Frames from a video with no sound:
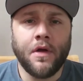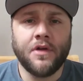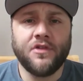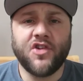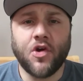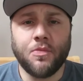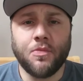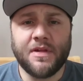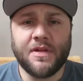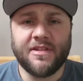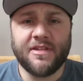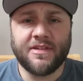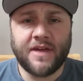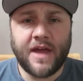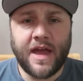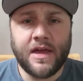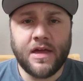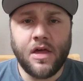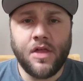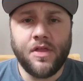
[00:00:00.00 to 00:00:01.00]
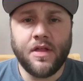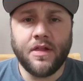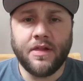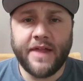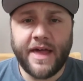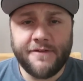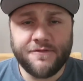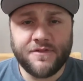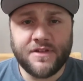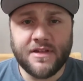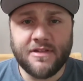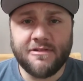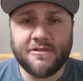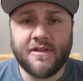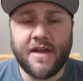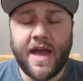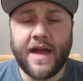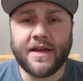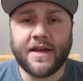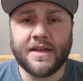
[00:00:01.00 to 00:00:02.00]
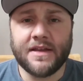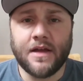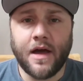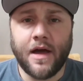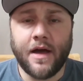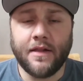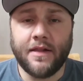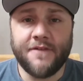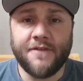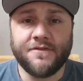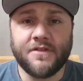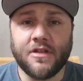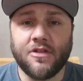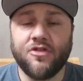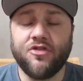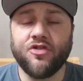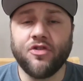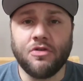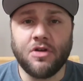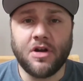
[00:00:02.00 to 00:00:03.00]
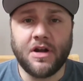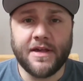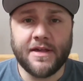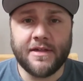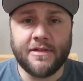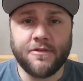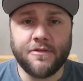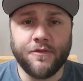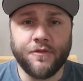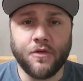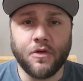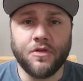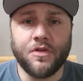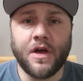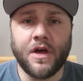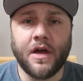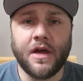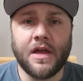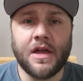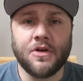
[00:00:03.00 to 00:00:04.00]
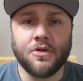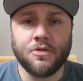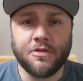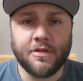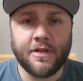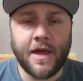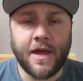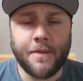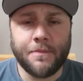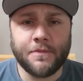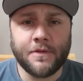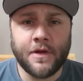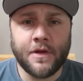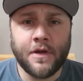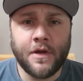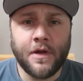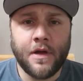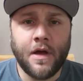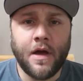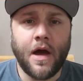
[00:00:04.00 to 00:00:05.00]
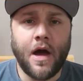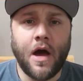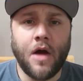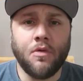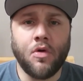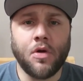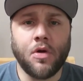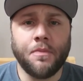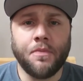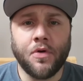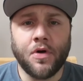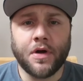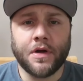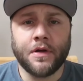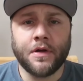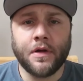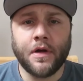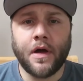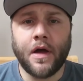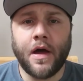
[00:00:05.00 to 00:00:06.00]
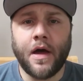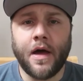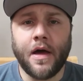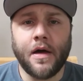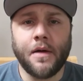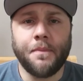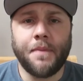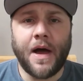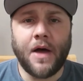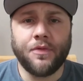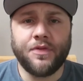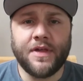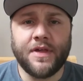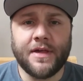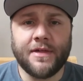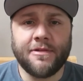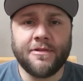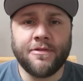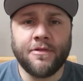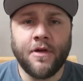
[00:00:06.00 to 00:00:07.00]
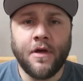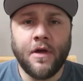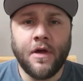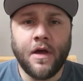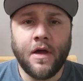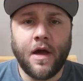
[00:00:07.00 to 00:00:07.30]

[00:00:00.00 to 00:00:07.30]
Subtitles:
Jeremy Scahill, the leftist journalist for The Intercept, wrote a book about this.